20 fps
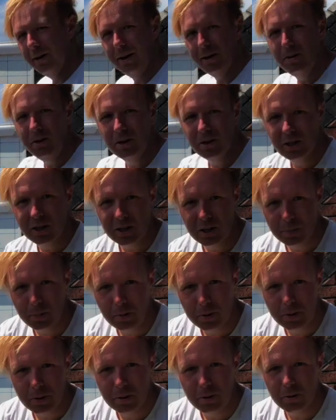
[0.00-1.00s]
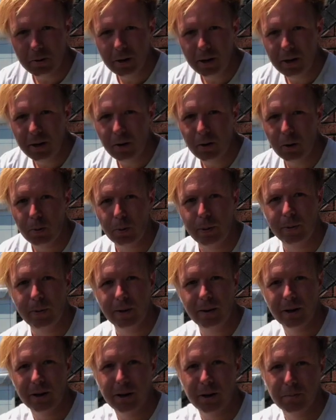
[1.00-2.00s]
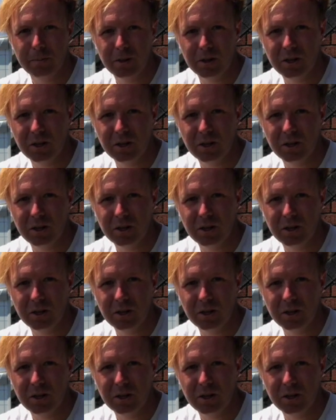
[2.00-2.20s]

down to 6.3? Or are we rounding up to